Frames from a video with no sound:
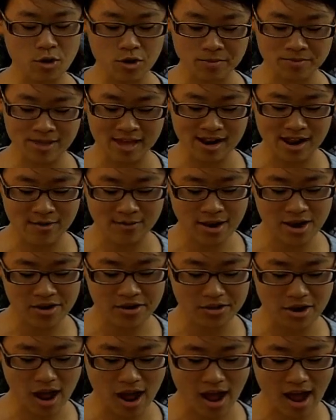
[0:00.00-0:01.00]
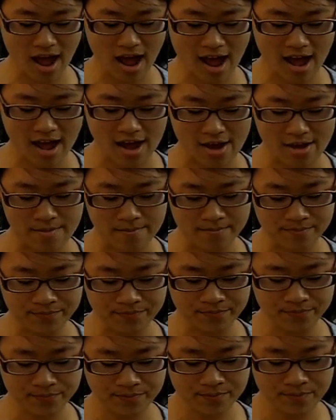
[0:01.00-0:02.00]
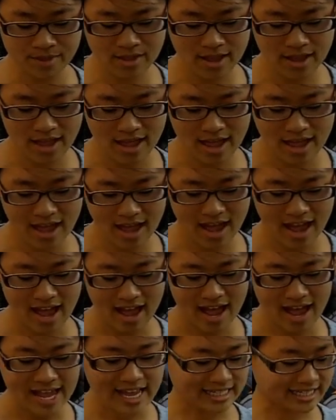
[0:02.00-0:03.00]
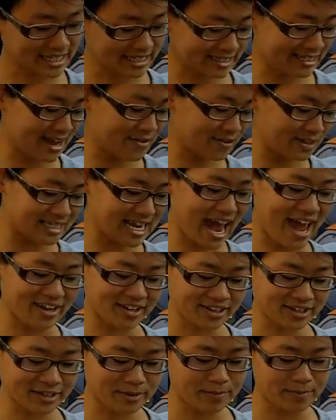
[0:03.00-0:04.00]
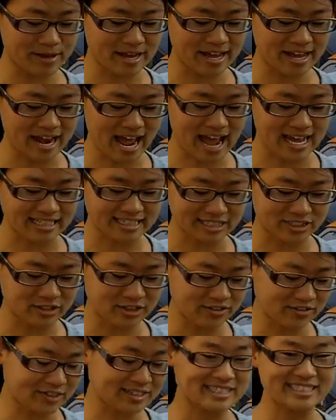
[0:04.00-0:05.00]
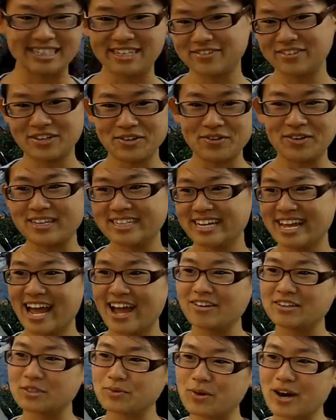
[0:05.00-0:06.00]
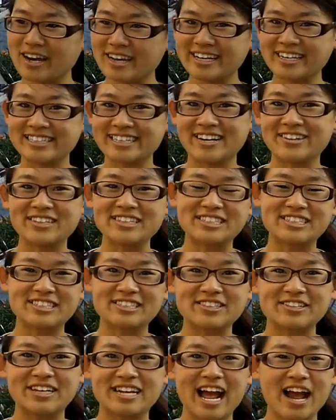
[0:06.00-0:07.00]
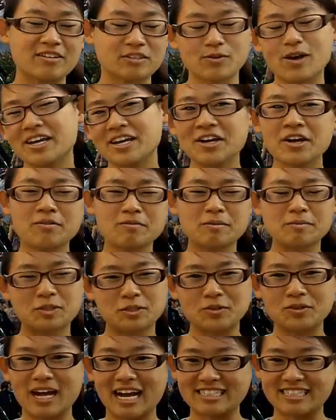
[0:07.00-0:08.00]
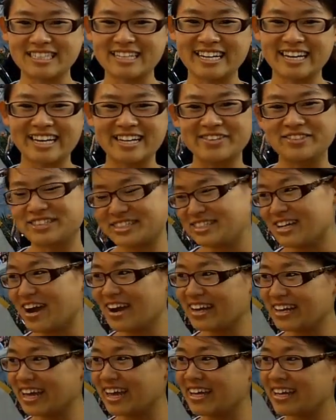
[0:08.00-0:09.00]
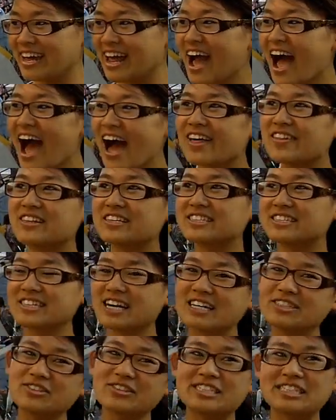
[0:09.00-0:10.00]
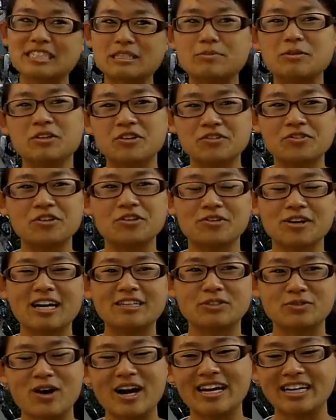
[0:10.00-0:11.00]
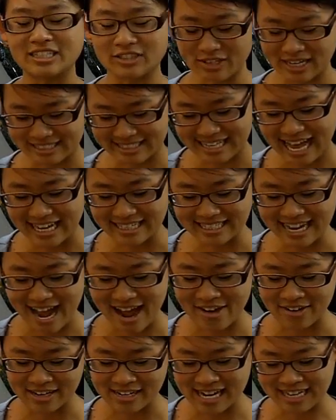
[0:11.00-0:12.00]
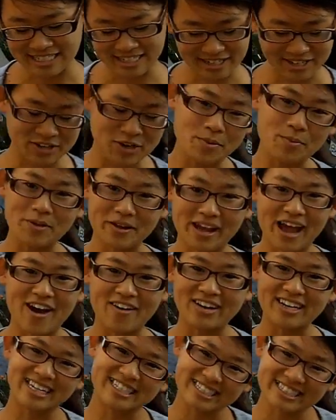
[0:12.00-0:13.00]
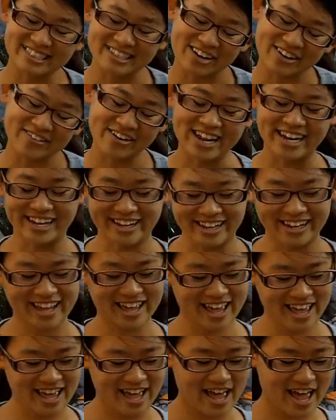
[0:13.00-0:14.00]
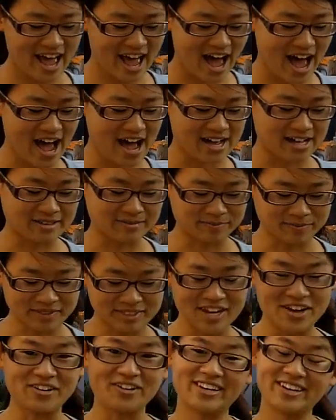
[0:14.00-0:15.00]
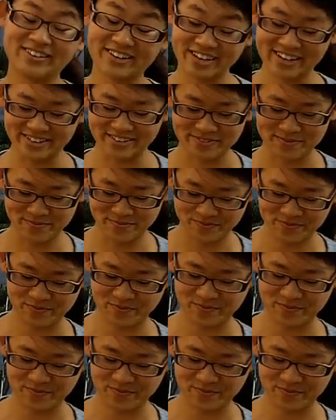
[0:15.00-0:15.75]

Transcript: a poem that I wrote. It doesn't have a title, but I just sort of conceived it one day. I was walking down the street. I was walking home from school, actually, and it was dark, and the stars were just beautiful where I was walking, so I sat down, and I took a notebook out, and I just started writing. So here we go.